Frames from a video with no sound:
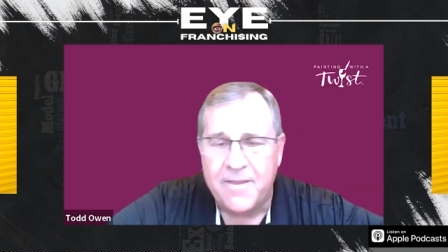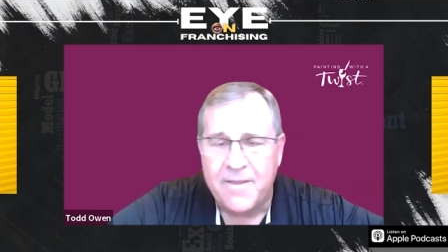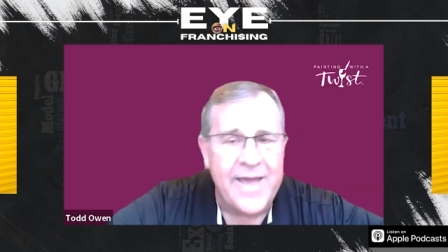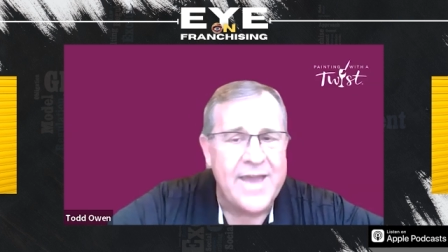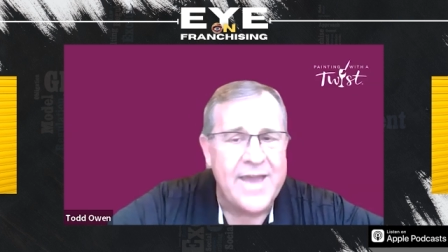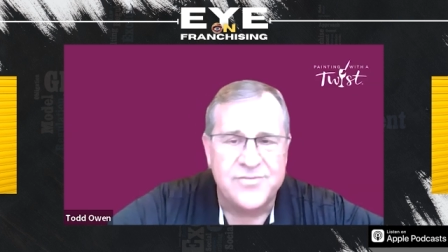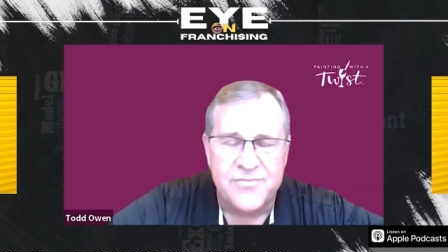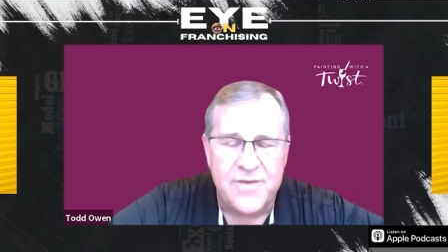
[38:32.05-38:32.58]
the
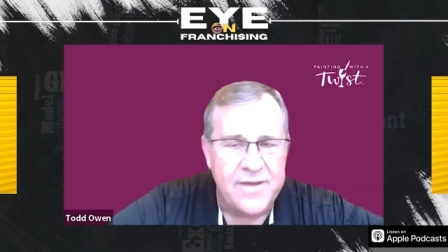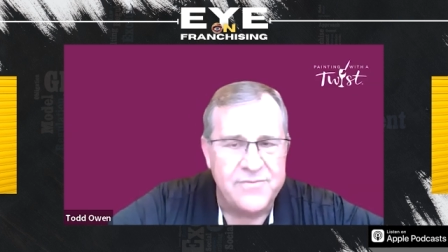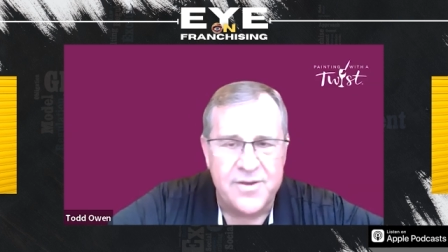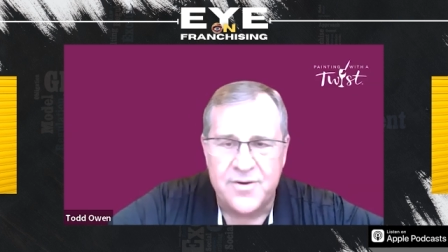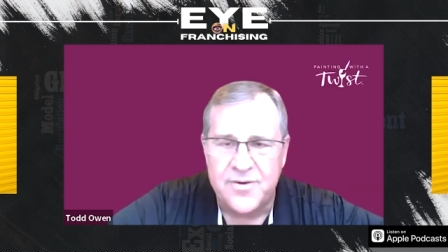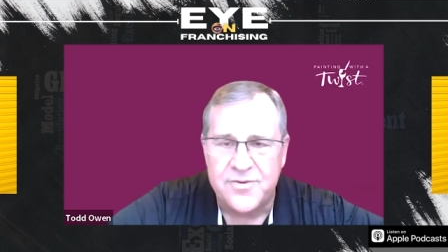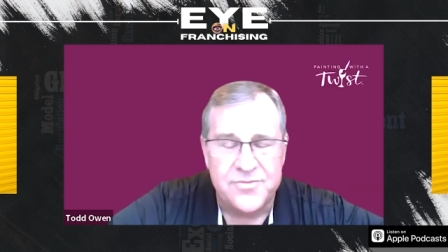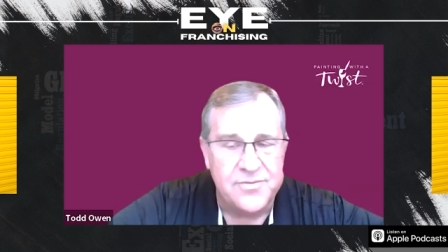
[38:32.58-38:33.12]
last
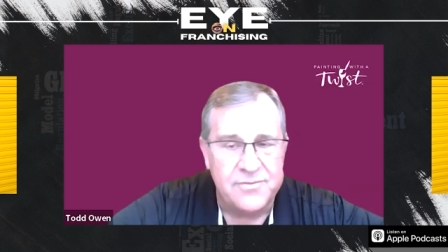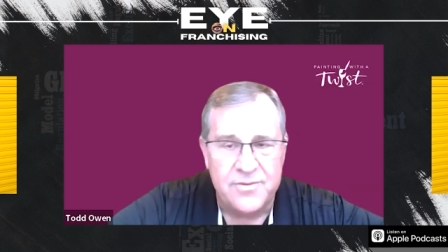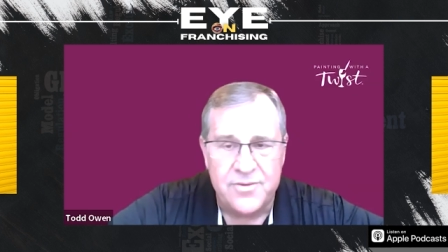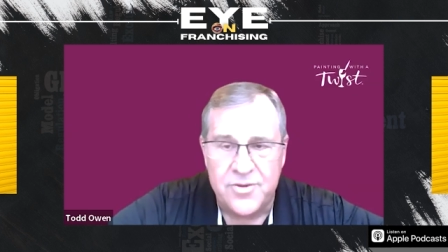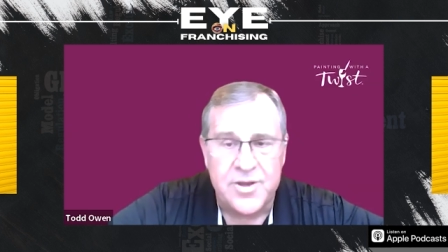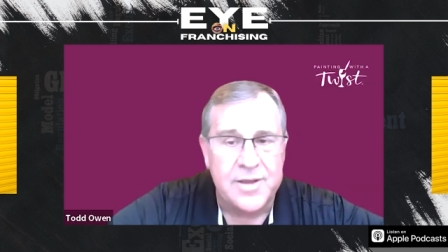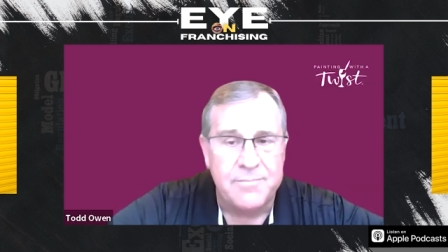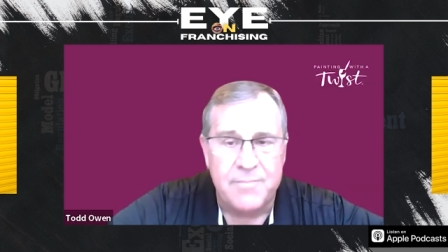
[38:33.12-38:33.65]
five years,
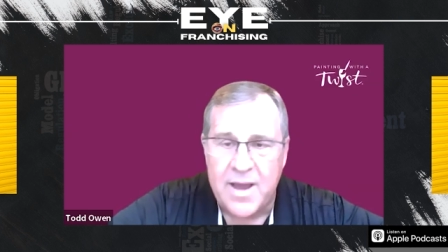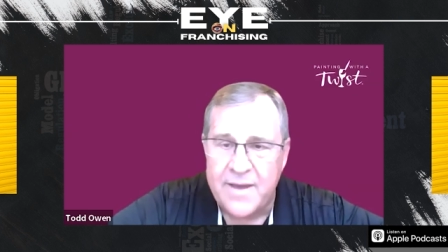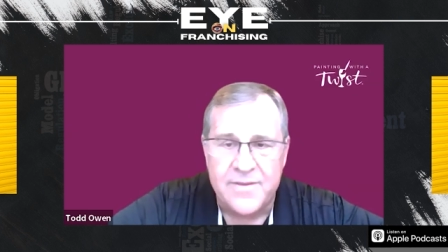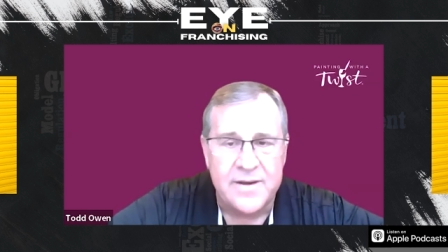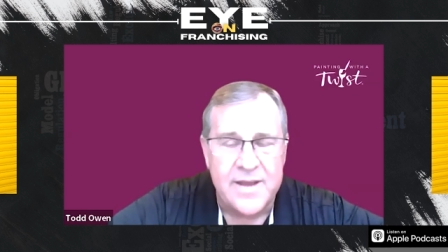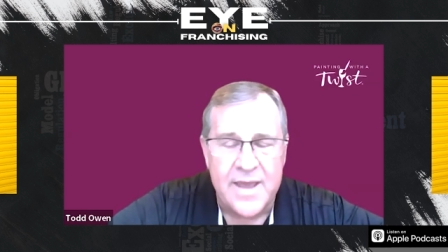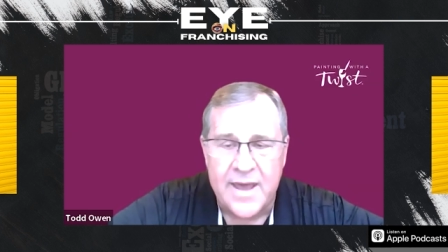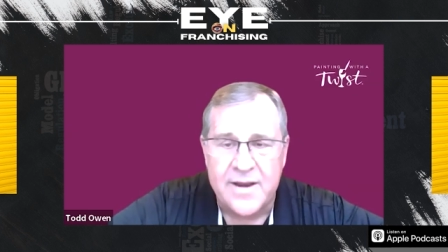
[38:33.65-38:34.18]
you can
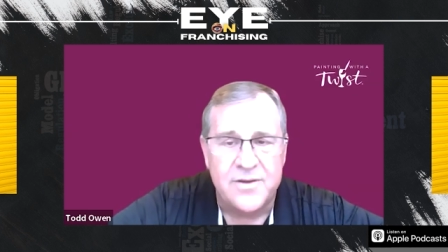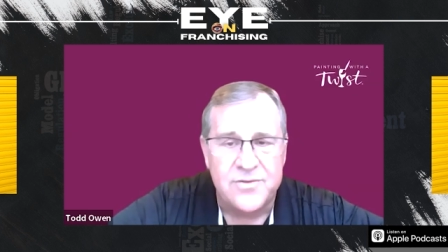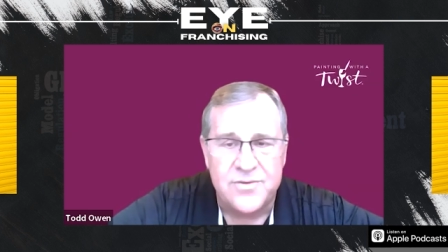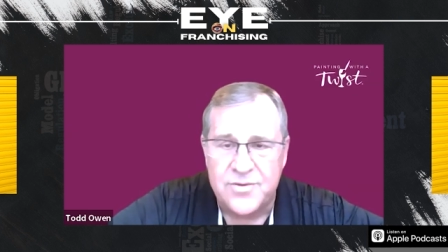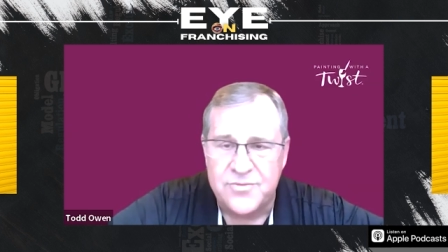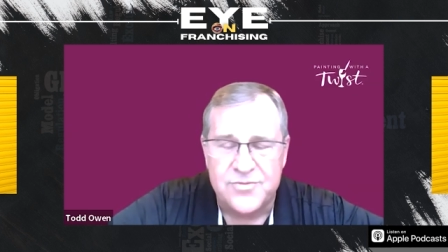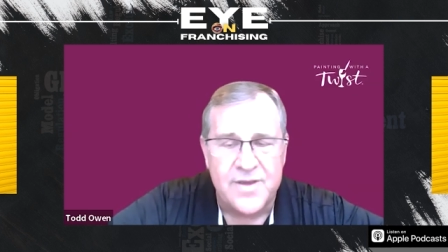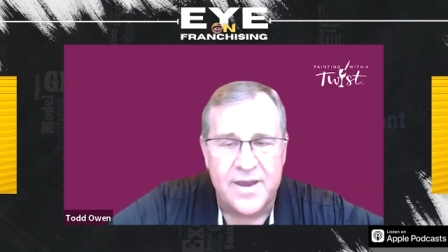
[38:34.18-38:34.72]
mine the data in
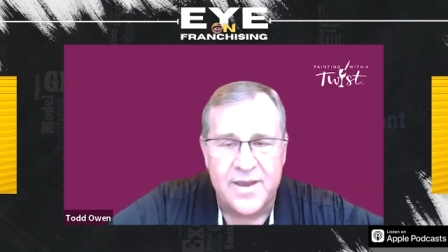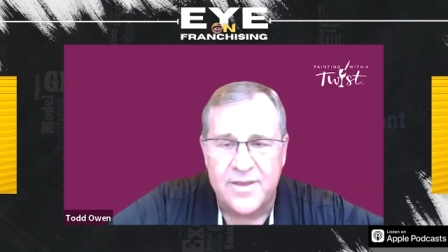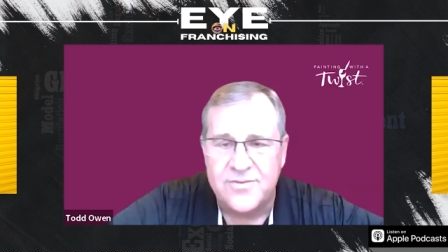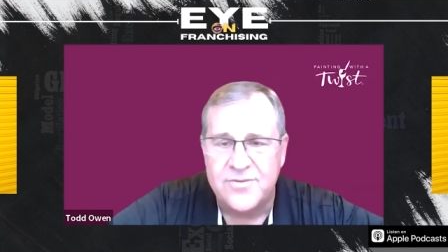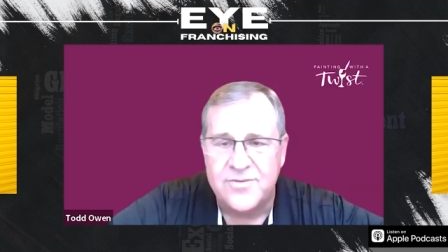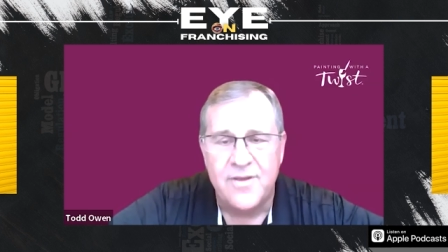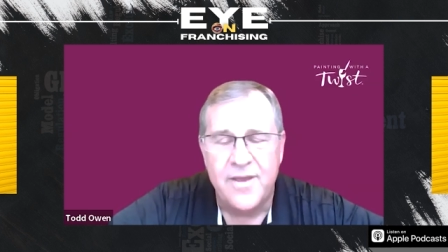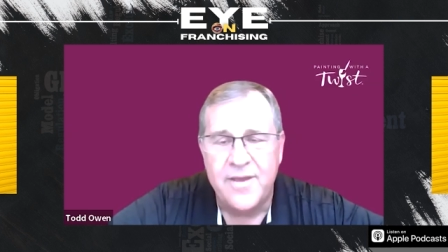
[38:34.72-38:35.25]
two
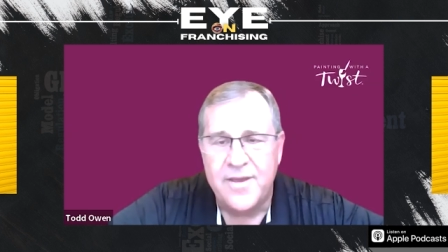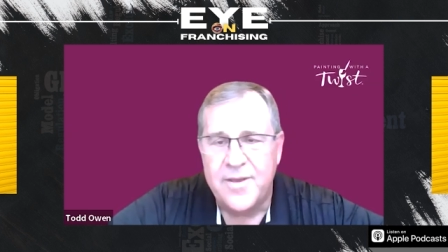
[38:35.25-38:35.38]
seconds.